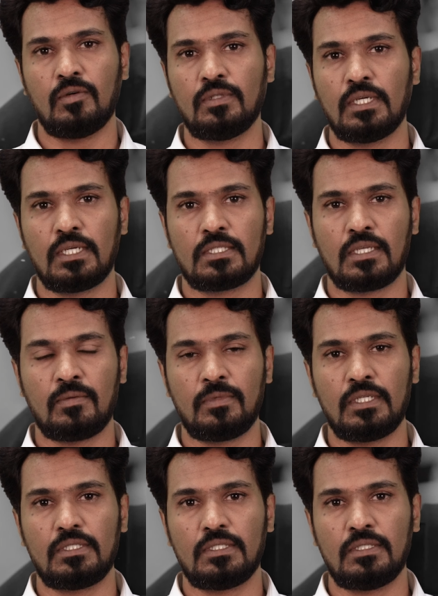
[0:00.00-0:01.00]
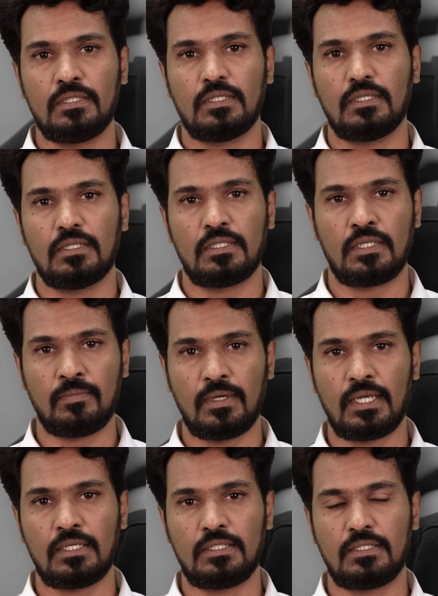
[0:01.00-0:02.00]
Now the examination
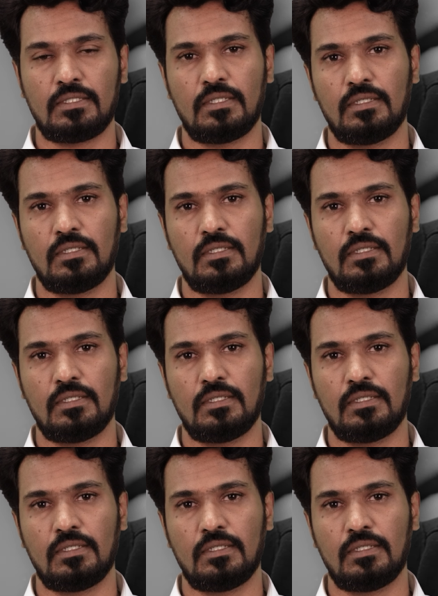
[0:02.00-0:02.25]
demands